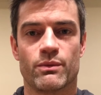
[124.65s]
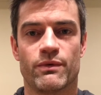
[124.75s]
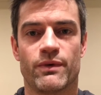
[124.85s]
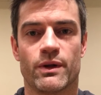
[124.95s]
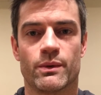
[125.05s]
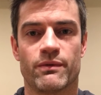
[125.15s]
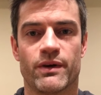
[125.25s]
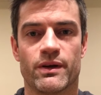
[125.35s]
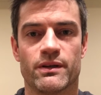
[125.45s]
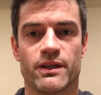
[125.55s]
we'll follow a
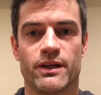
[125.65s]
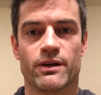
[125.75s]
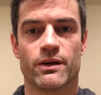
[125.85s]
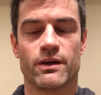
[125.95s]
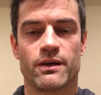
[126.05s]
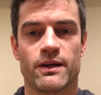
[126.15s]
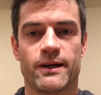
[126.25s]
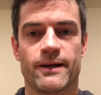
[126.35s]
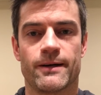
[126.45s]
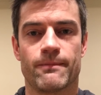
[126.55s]
very linear,
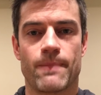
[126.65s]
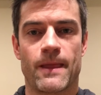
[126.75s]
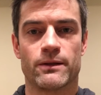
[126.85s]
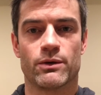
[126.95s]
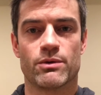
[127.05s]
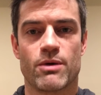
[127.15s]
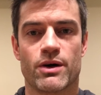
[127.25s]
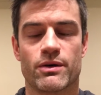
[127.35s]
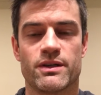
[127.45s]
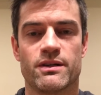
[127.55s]
a low to
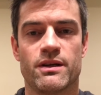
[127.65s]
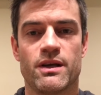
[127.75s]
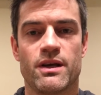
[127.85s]
moderate and